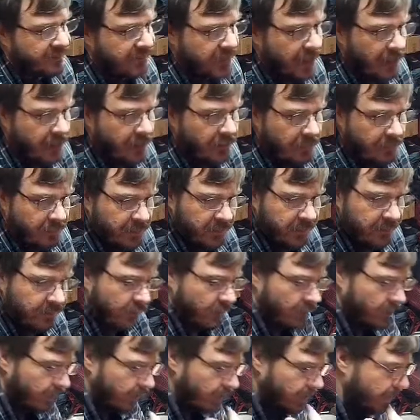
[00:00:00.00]
soldered
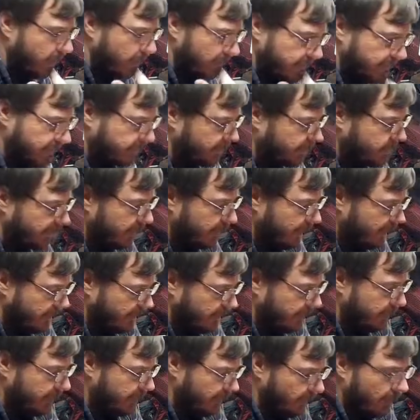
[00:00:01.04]
before, it's a good
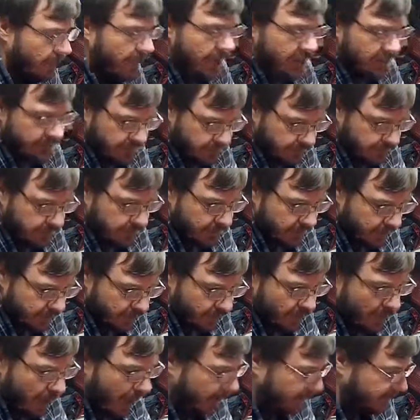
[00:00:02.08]
idea to go ahead and do
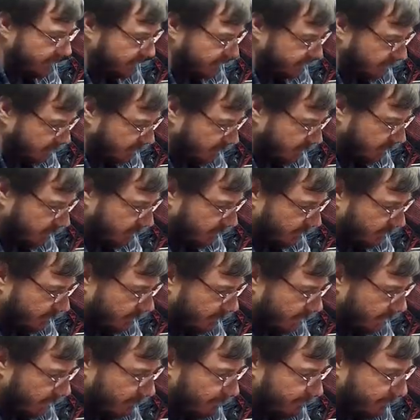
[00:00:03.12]
practice a little
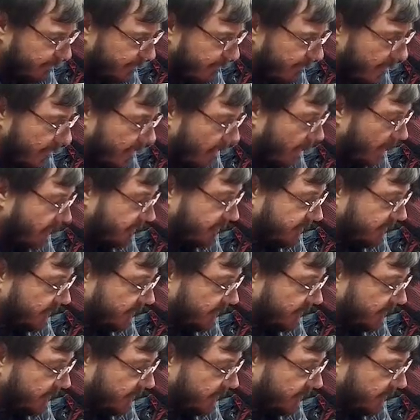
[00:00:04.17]
on